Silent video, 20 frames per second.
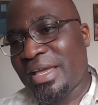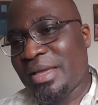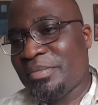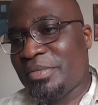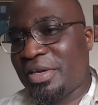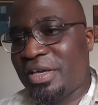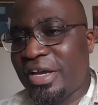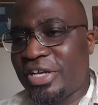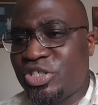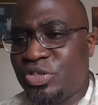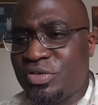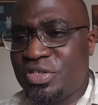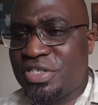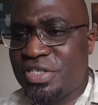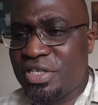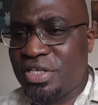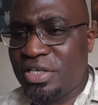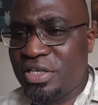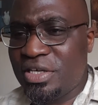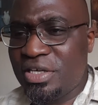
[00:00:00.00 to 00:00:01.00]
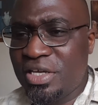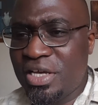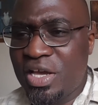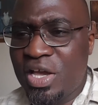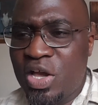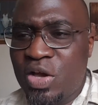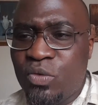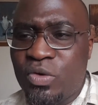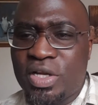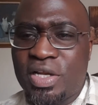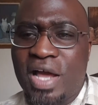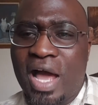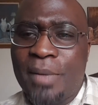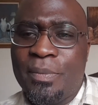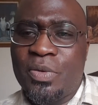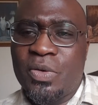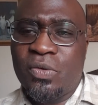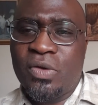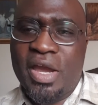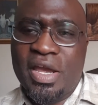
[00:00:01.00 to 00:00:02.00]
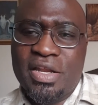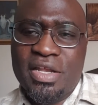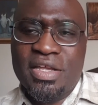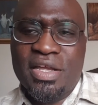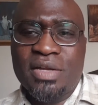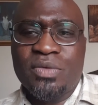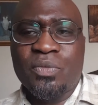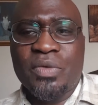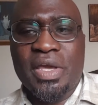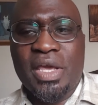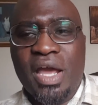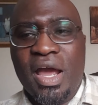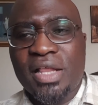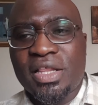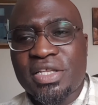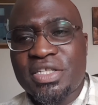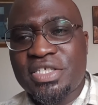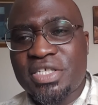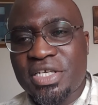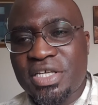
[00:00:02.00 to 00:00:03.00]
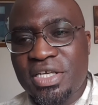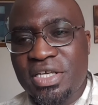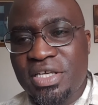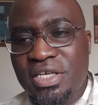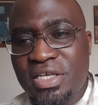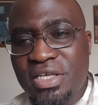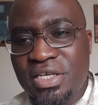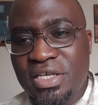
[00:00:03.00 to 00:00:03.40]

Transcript: Because you see, when operating in reality,